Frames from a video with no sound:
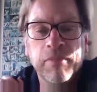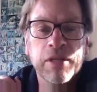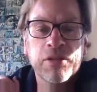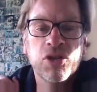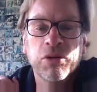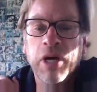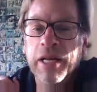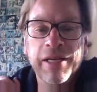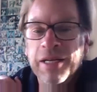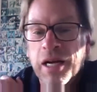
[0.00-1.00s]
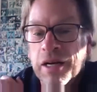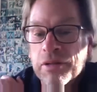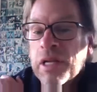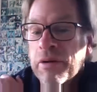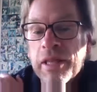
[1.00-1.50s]
So I didn't hire
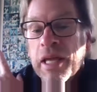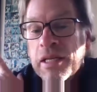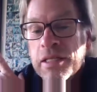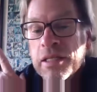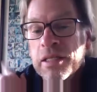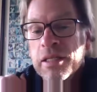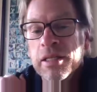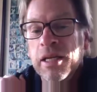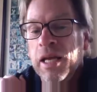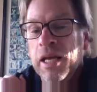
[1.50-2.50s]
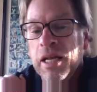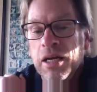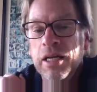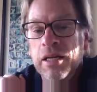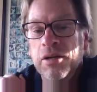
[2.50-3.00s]
Larry, they did. And
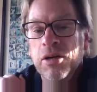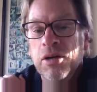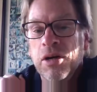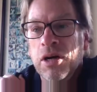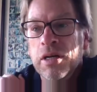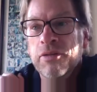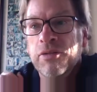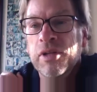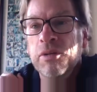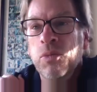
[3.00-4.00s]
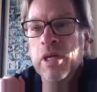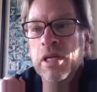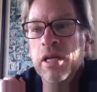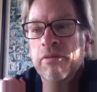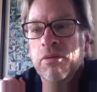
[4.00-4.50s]
I honestly, we
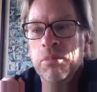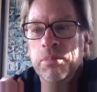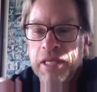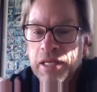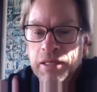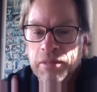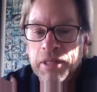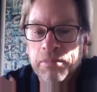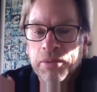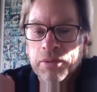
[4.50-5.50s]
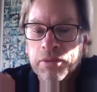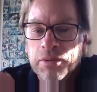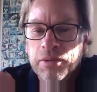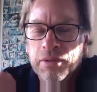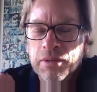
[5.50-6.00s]
never repeated people,
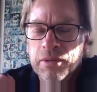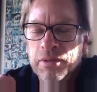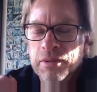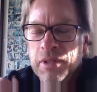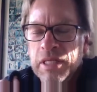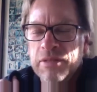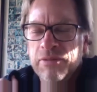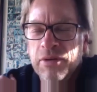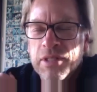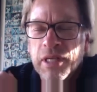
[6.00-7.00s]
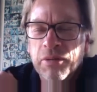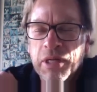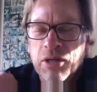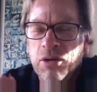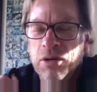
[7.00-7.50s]
as far as I
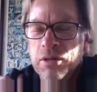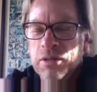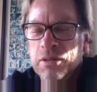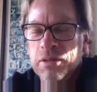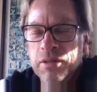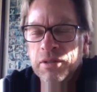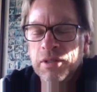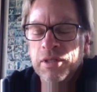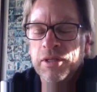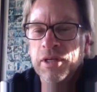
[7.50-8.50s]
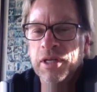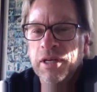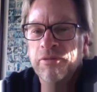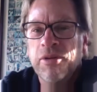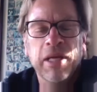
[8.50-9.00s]
recall,
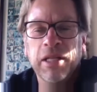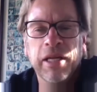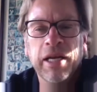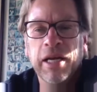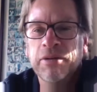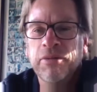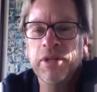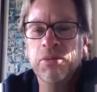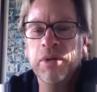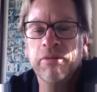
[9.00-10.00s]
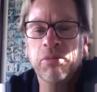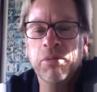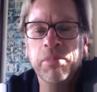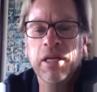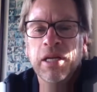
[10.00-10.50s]
from LA. I don't think we ever
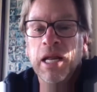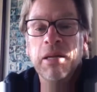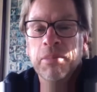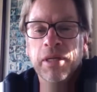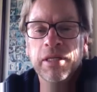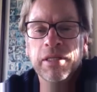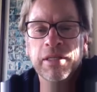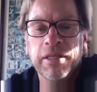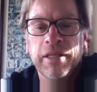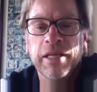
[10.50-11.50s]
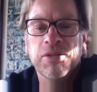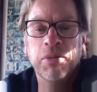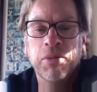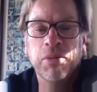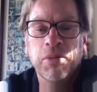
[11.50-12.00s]
repeated anybody. That's
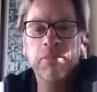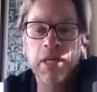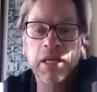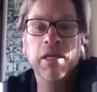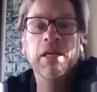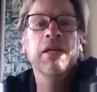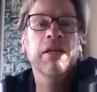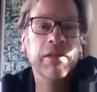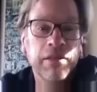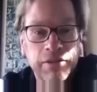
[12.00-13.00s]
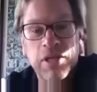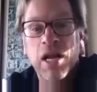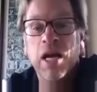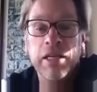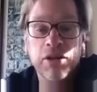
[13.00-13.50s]
why for me,
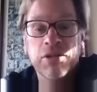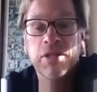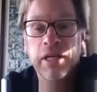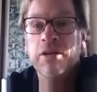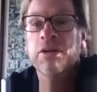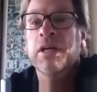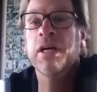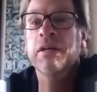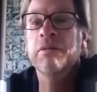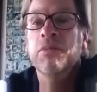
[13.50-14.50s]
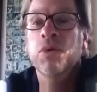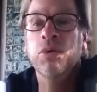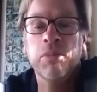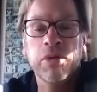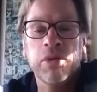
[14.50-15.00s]
9 years later, it got
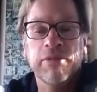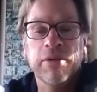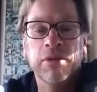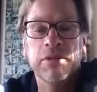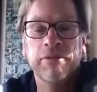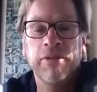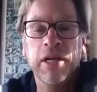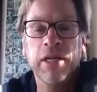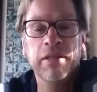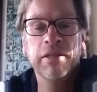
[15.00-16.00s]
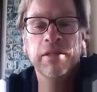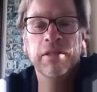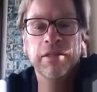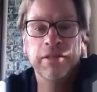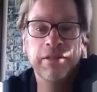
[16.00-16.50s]
more and more difficult to find,
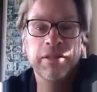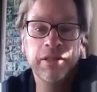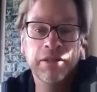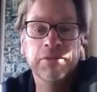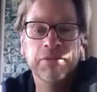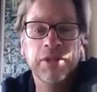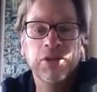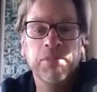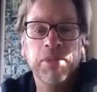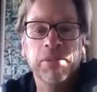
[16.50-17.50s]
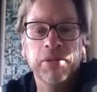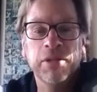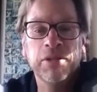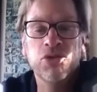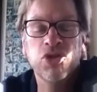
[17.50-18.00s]
you know, the good people to
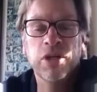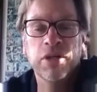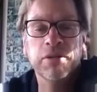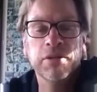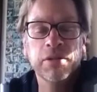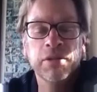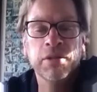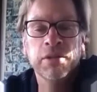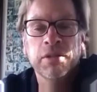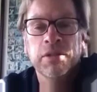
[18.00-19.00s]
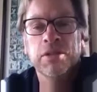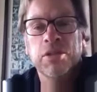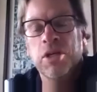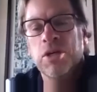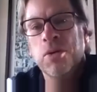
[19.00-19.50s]
do the show.
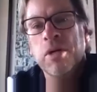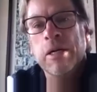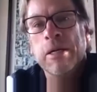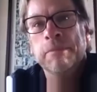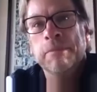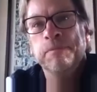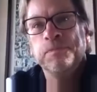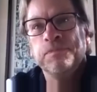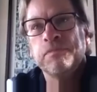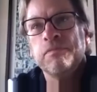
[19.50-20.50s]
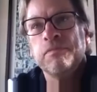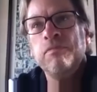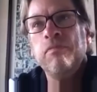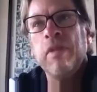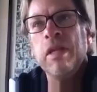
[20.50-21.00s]
So,
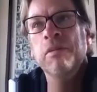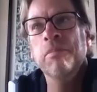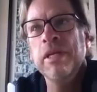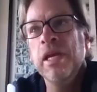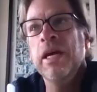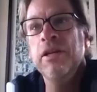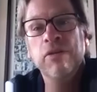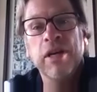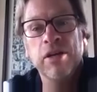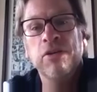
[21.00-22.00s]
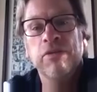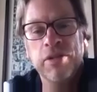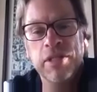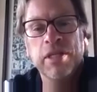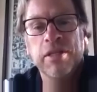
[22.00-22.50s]
but yeah, I know Vancouver
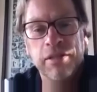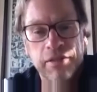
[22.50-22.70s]
did